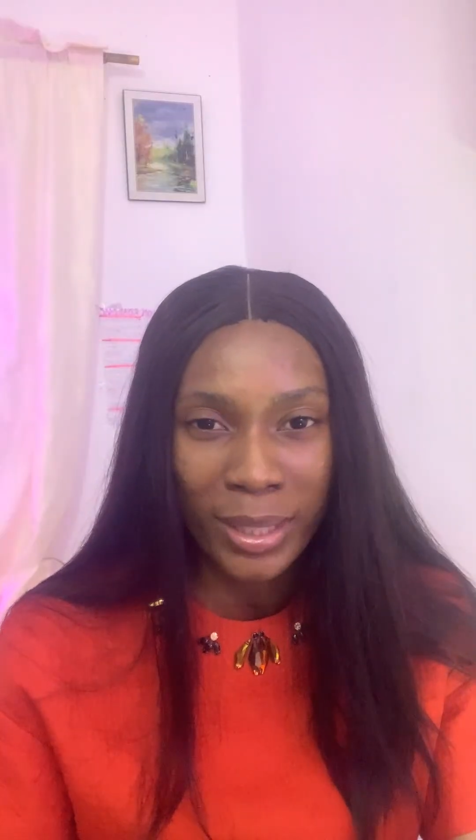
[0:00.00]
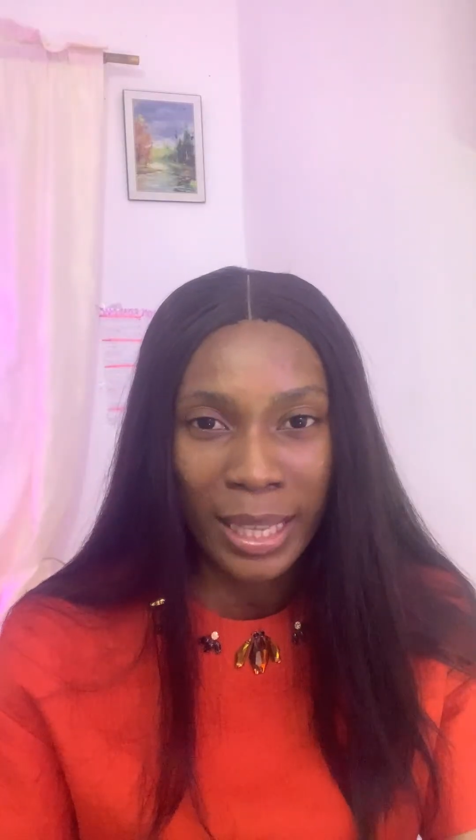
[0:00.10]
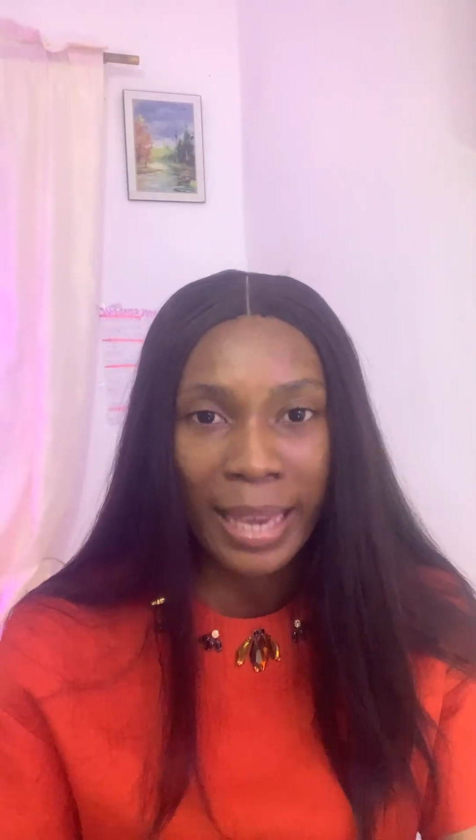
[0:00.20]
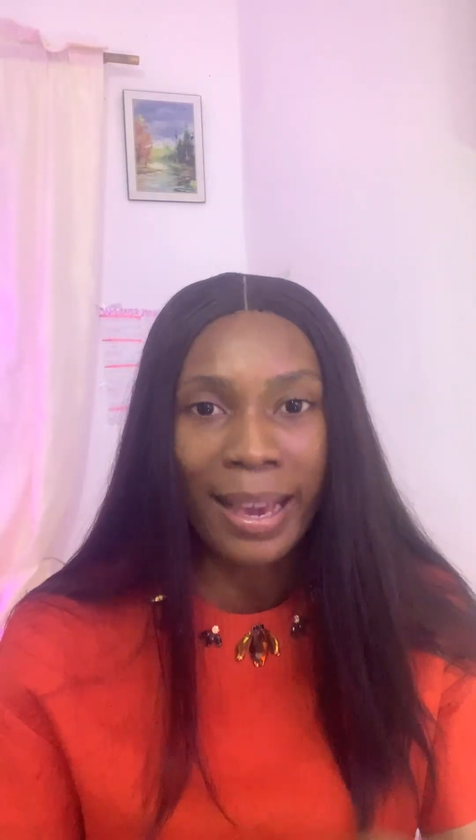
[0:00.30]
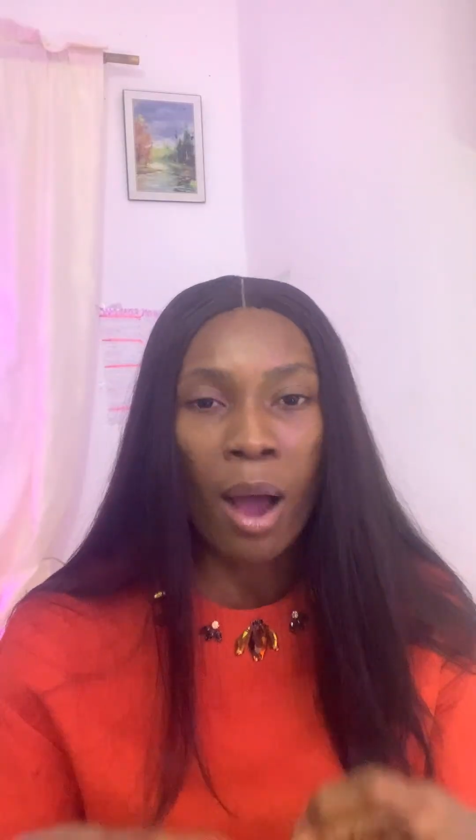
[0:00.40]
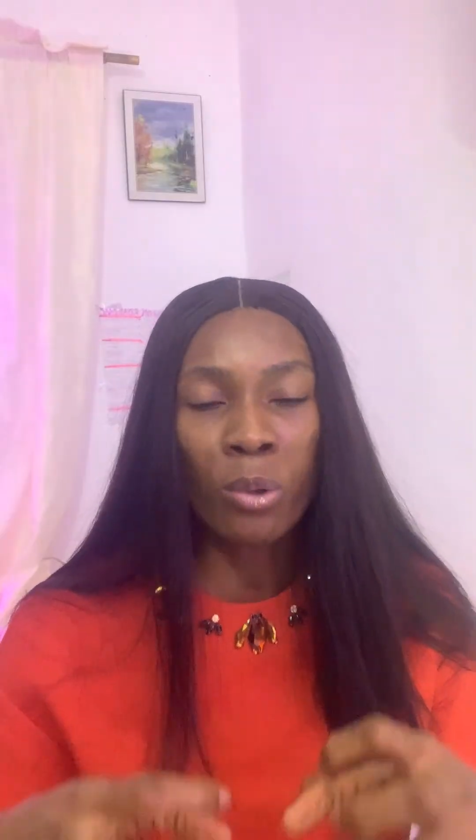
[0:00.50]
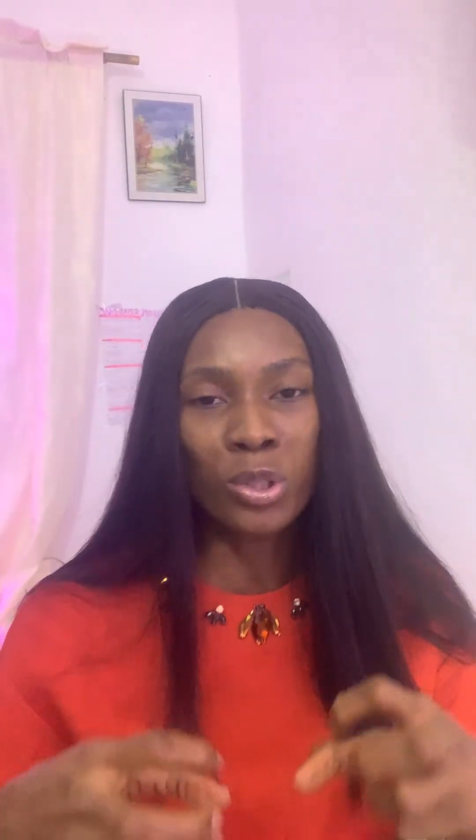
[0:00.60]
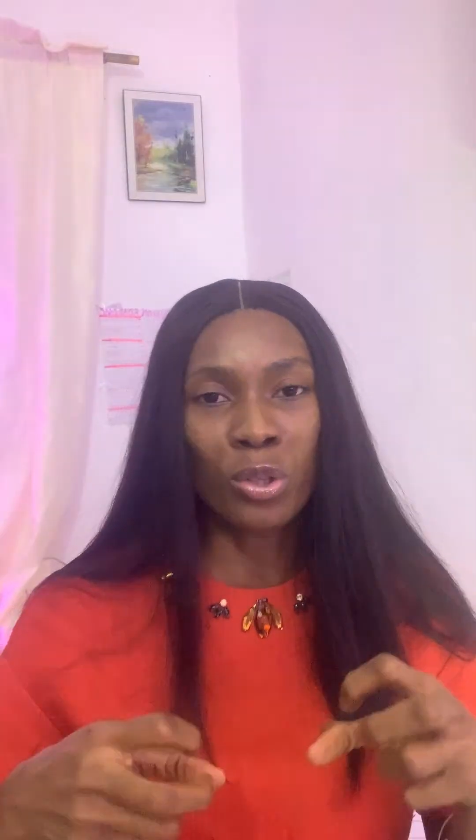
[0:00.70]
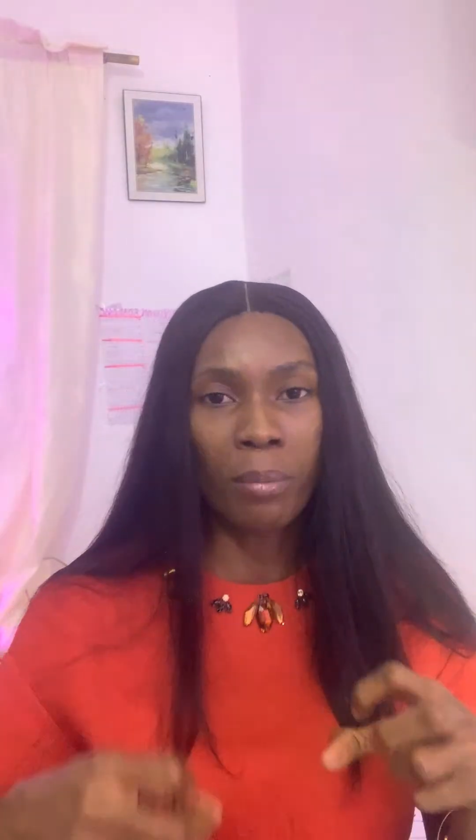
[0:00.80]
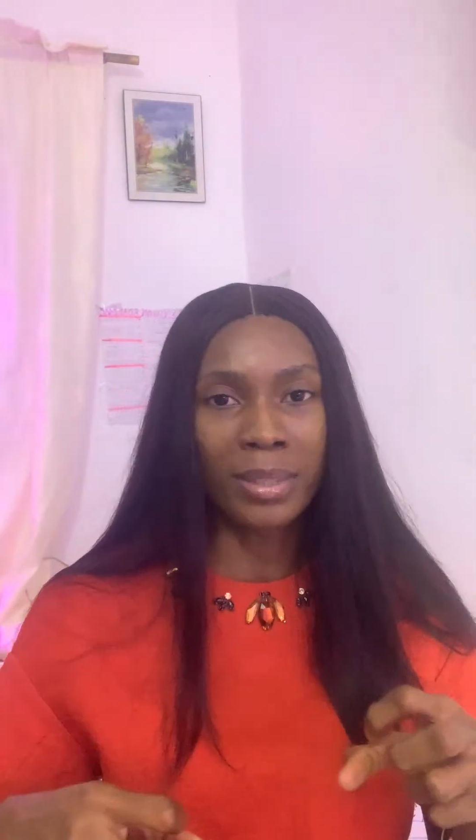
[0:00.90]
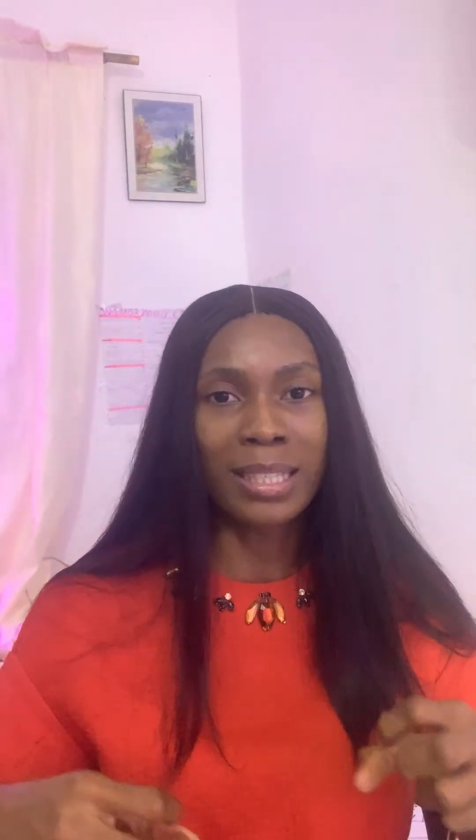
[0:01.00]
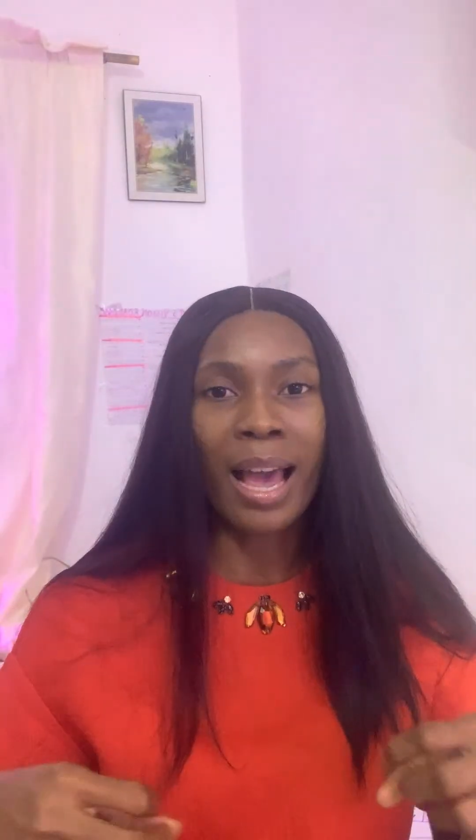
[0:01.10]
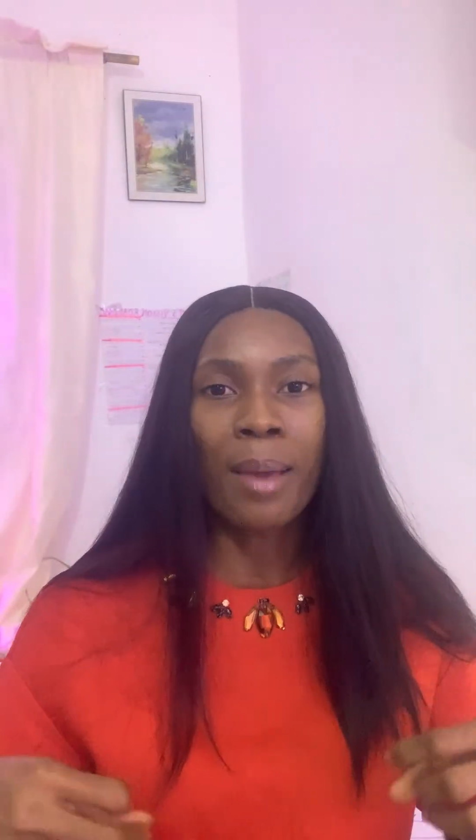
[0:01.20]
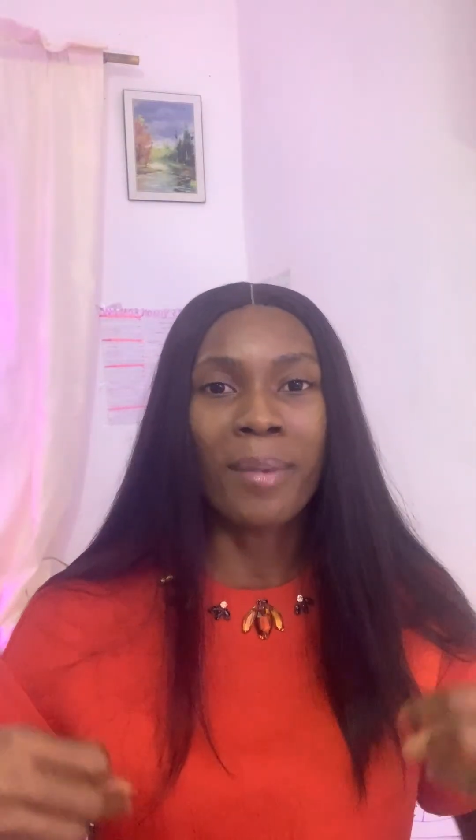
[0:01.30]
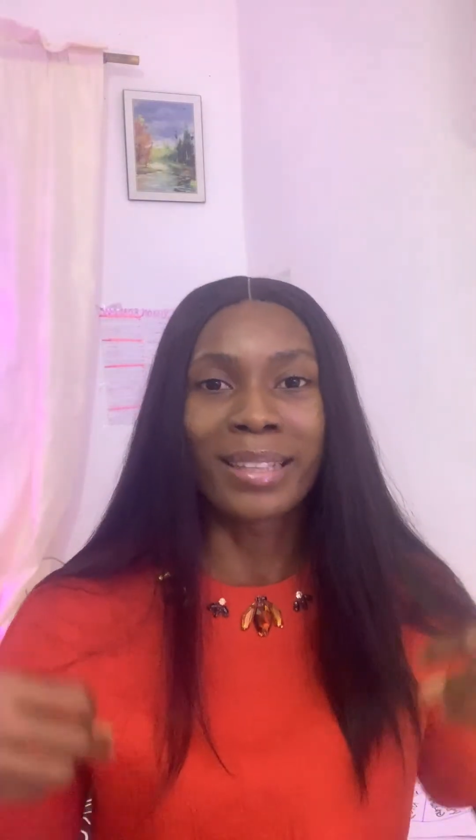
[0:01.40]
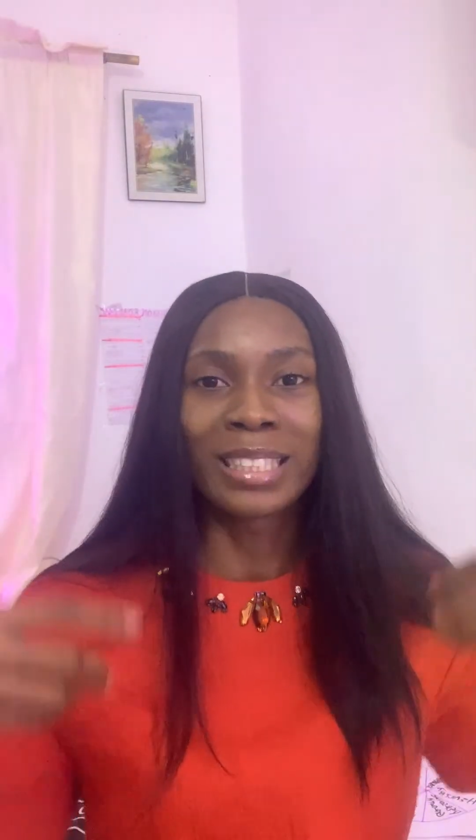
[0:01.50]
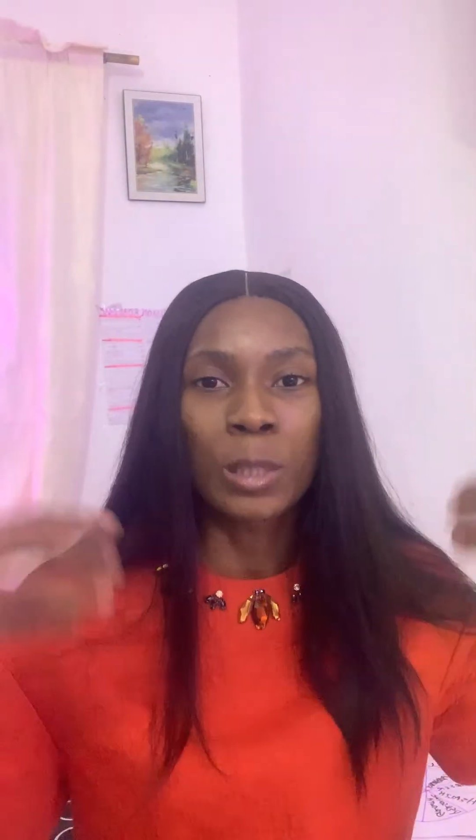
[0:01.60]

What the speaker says: take out some time and